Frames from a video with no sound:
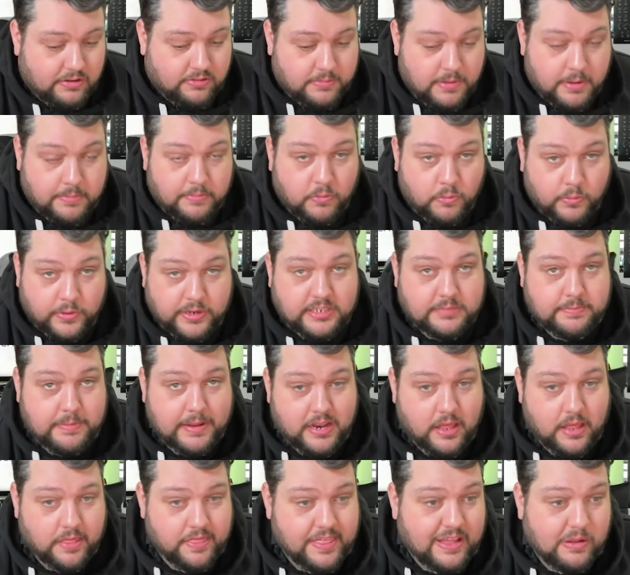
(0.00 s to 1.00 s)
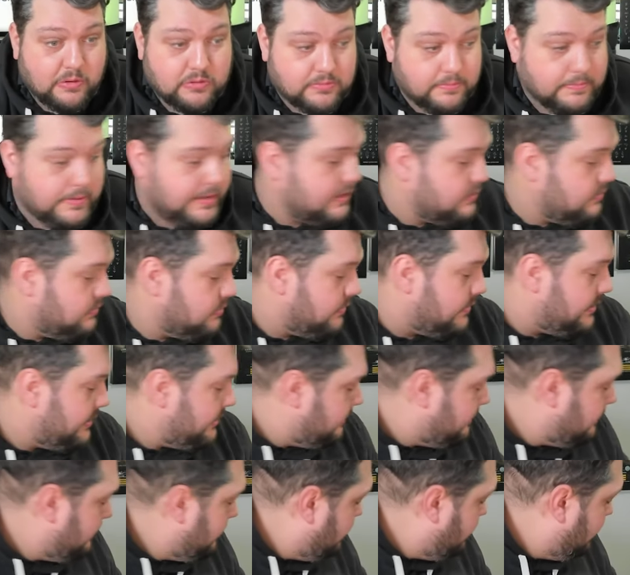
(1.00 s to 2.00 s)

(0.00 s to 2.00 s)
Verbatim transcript: Remember, we spent a £1,000 on this.